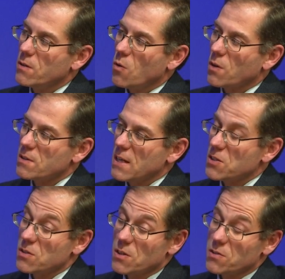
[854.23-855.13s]

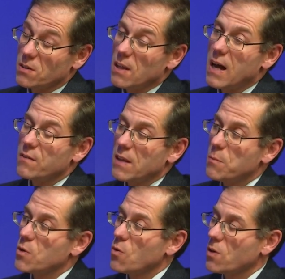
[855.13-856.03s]
organizations? There's a lot of
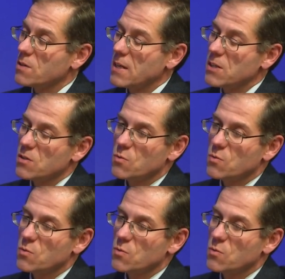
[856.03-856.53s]
neighborhood organizations.